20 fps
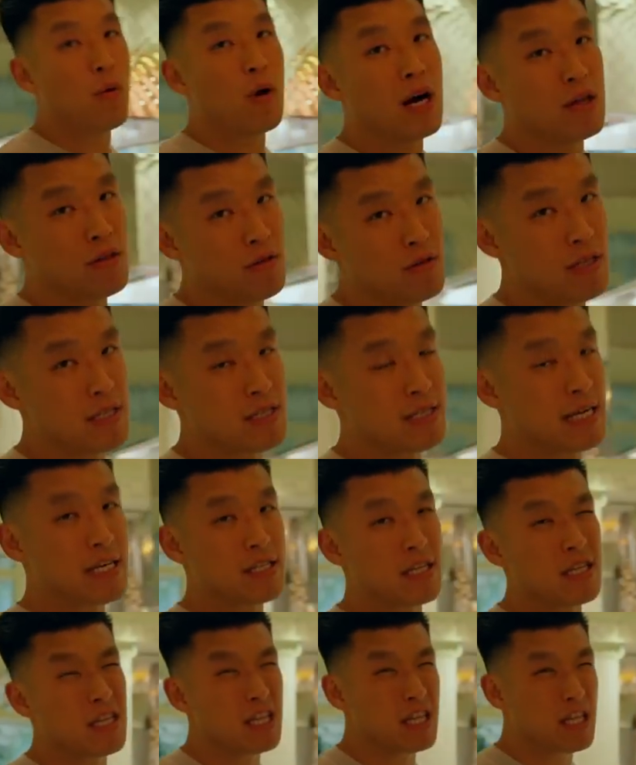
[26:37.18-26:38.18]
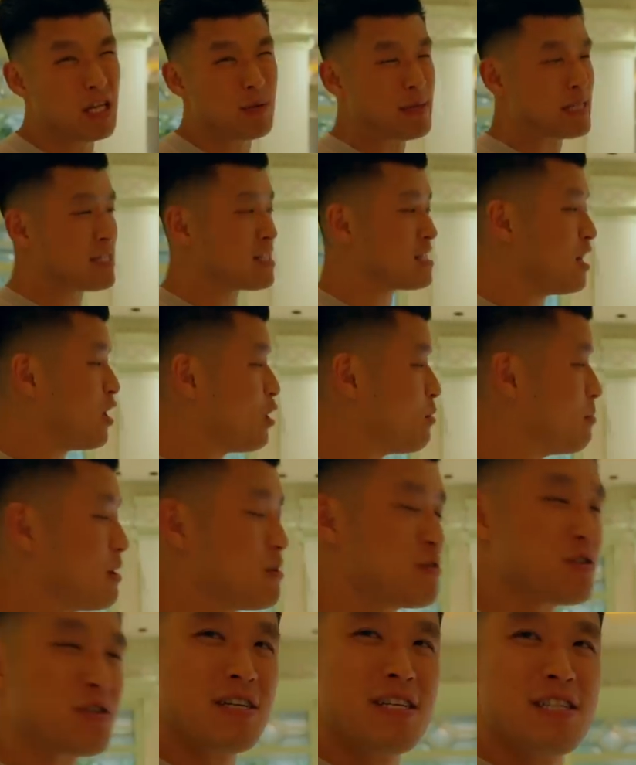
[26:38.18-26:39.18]
walk through this section a little bit slow
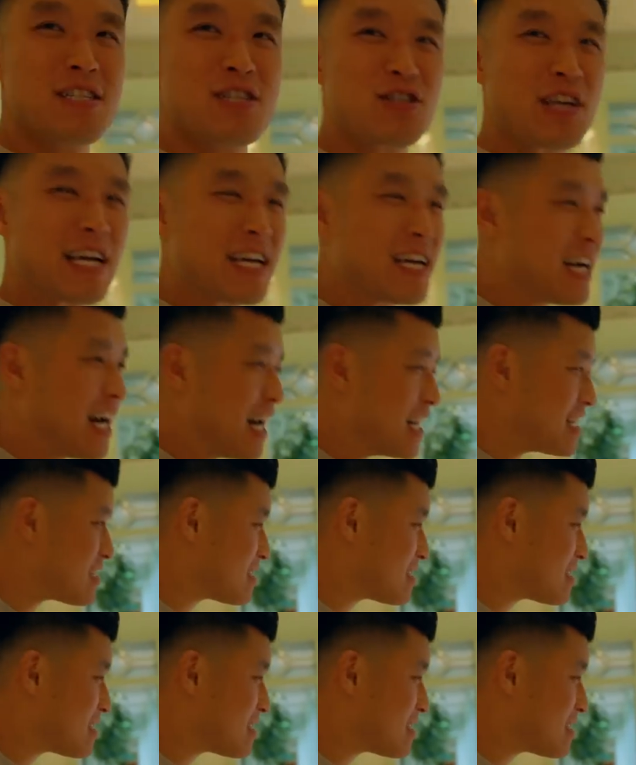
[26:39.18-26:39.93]
motion, just so I can kind of